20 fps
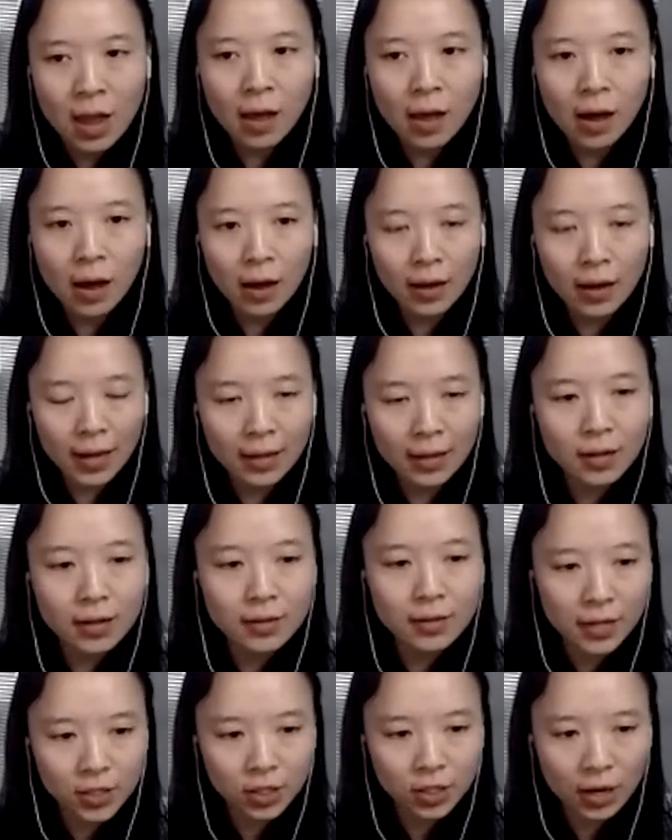Uh, in
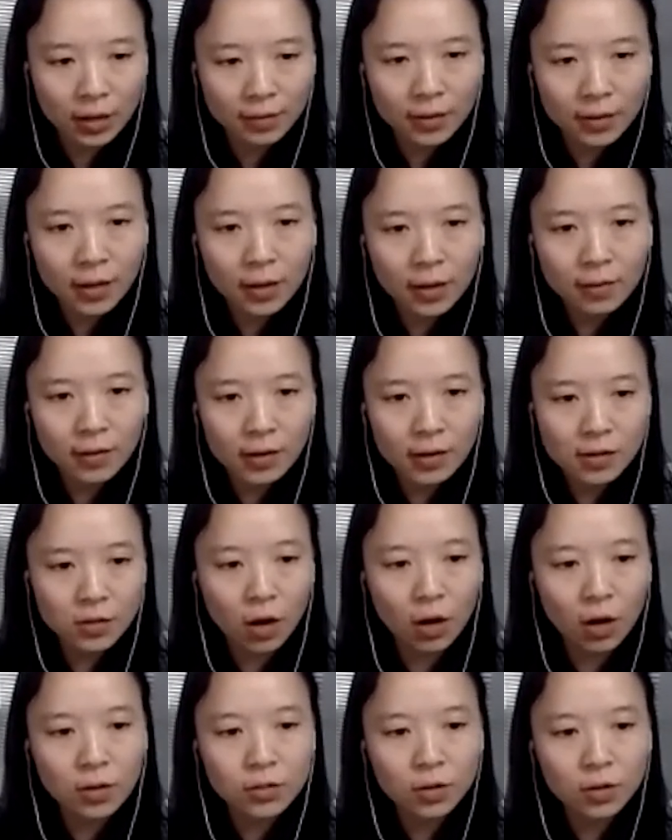addition, there is
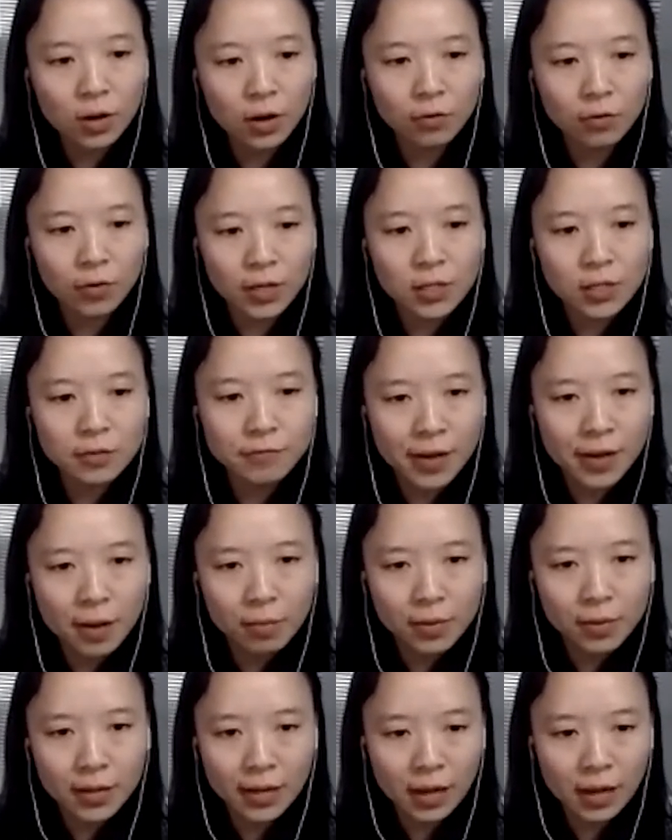also a rich
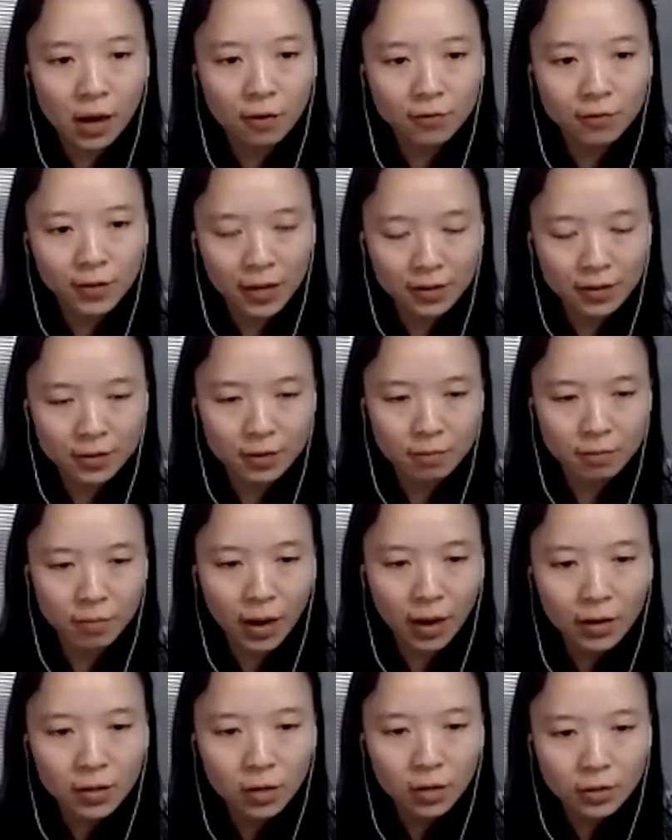family of tensor
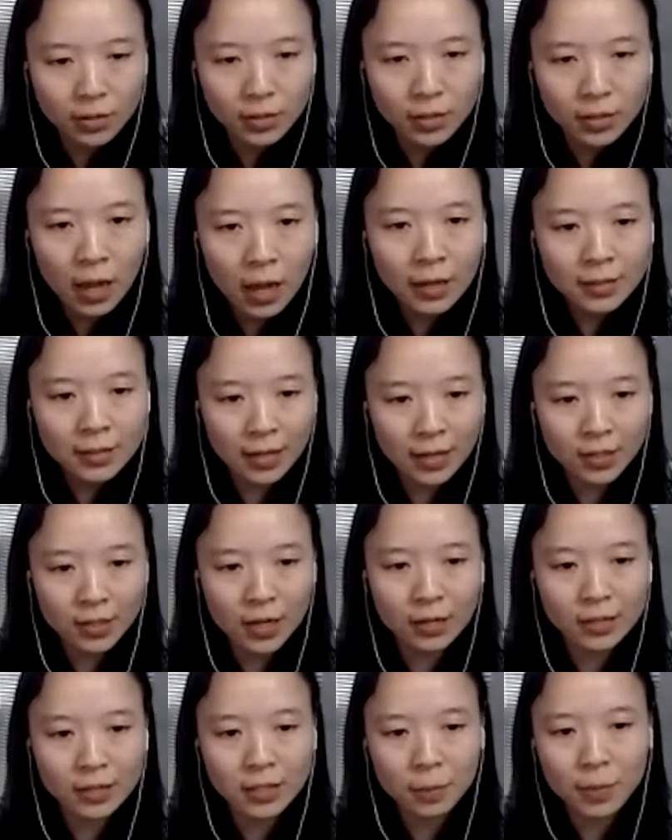models such
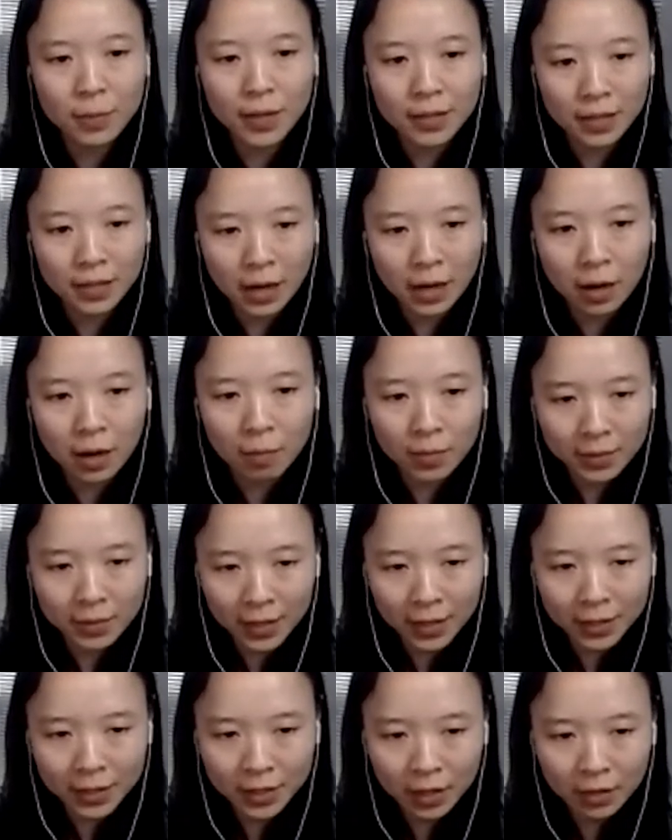as CP
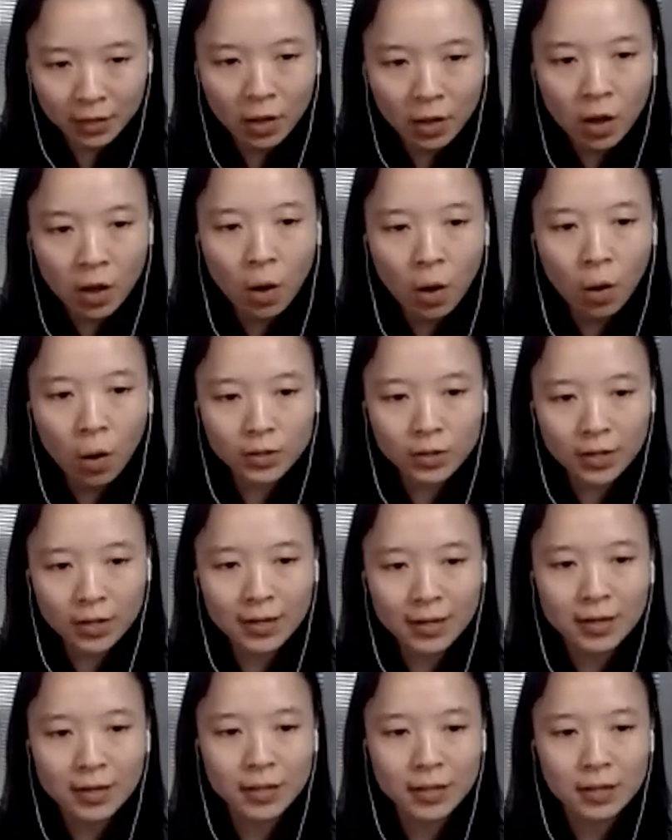decomposition or
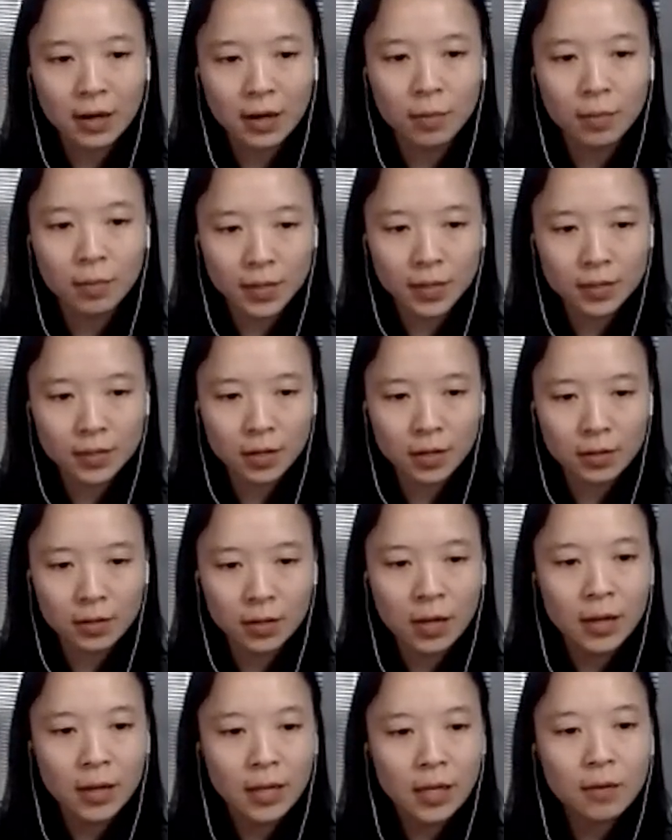Tucker decomposition,
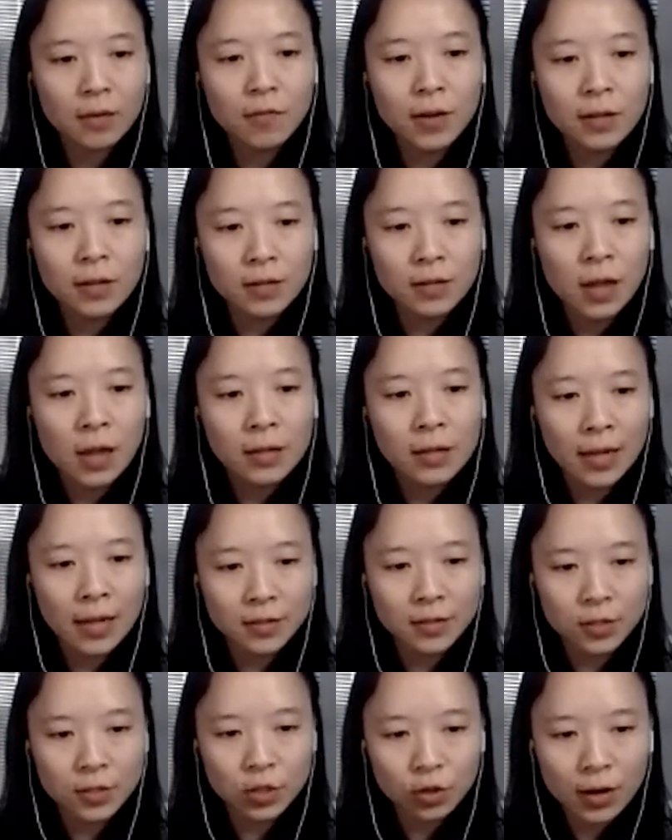even
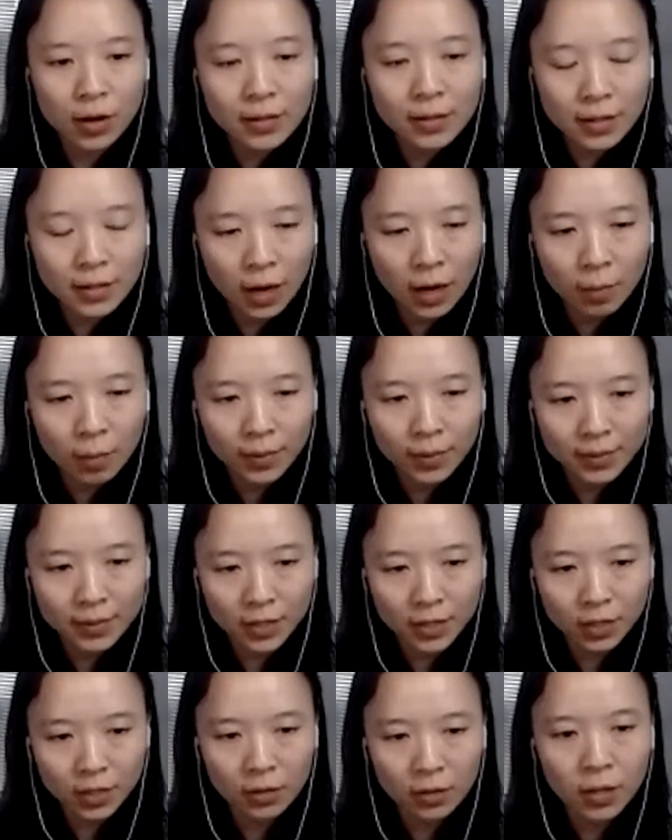tensor train
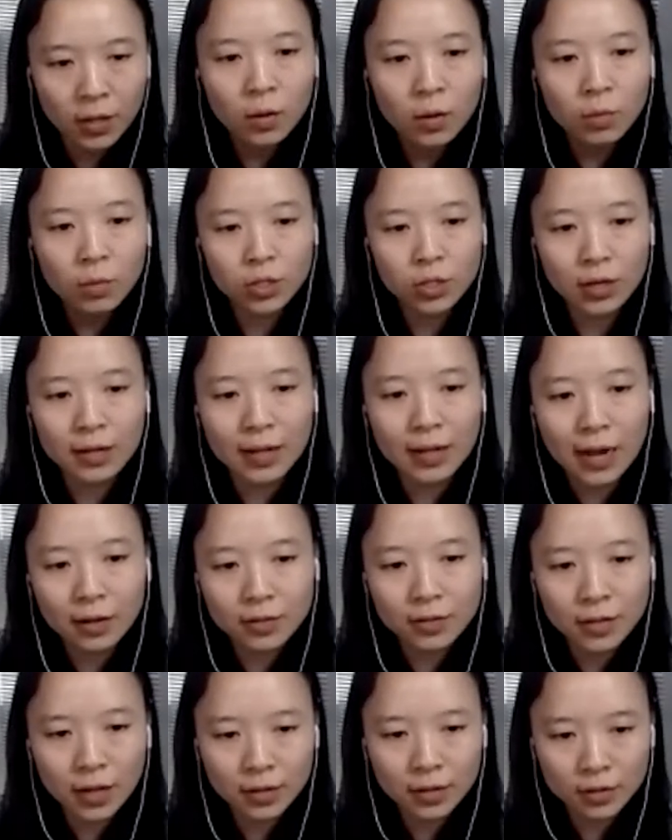decomposition, which
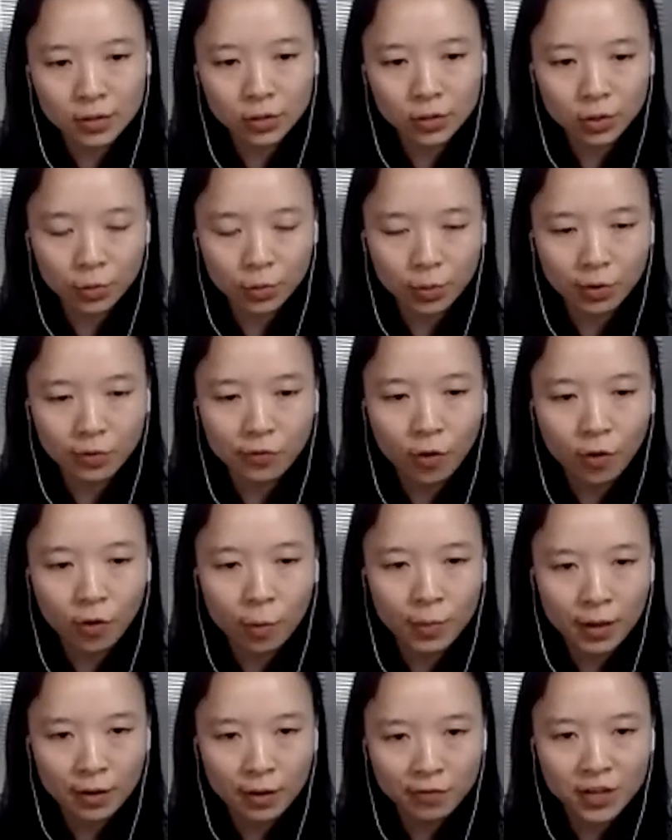allows us to perform
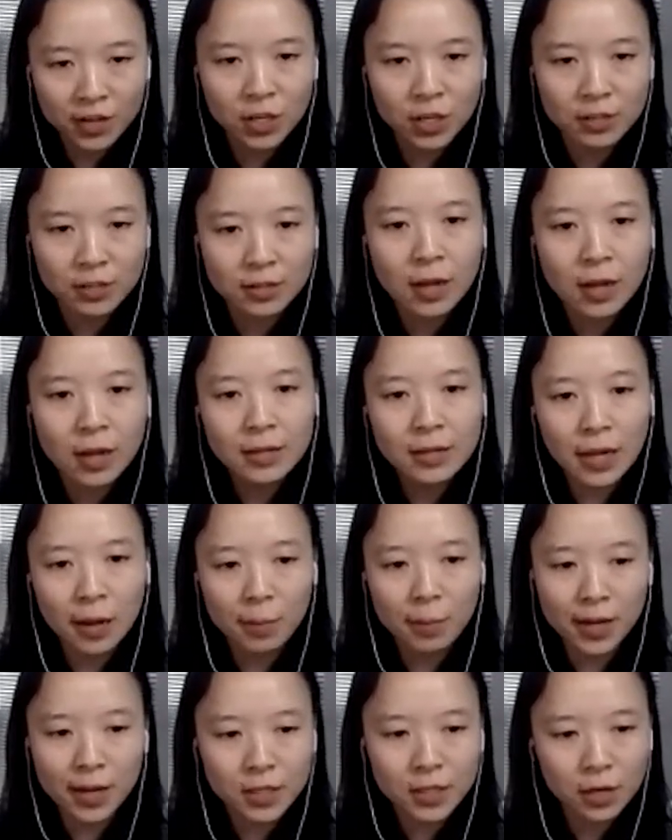efficient
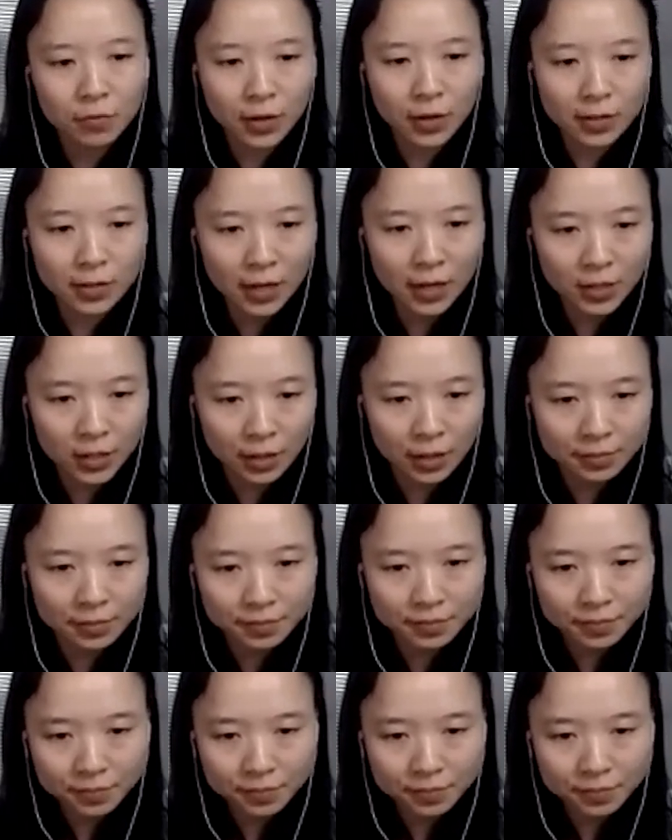dimension reduction.